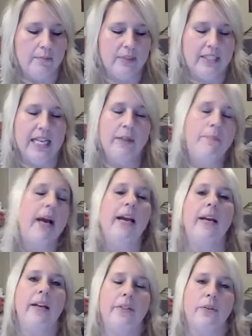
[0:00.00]
said by
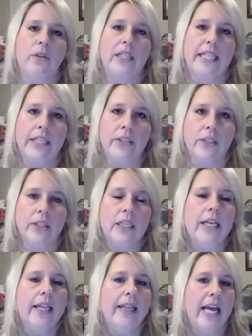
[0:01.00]
another leader
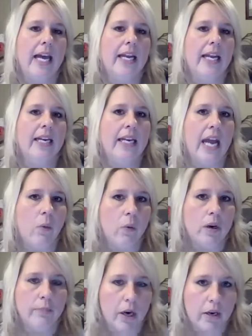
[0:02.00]
that
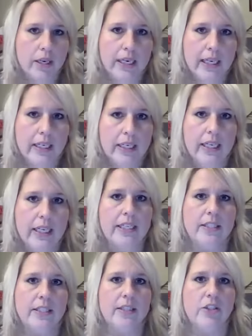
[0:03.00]
network marketing
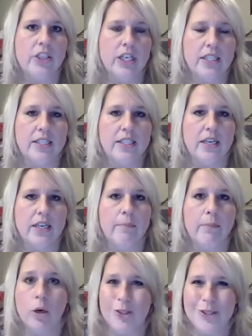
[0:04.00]
is just
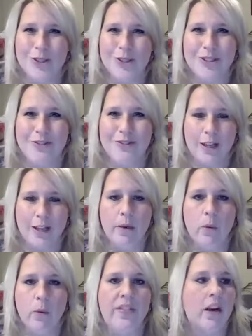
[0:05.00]
personal
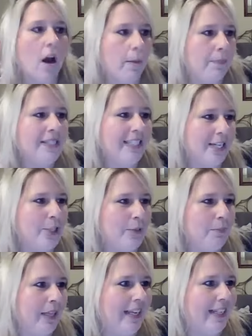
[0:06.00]
development with a
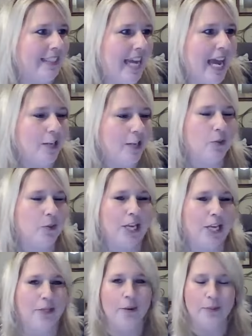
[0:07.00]
compensation plan attached, which I
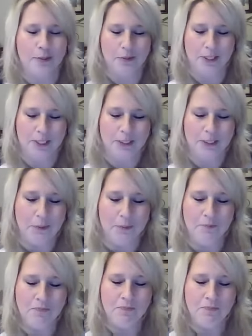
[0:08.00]
thought was really cool.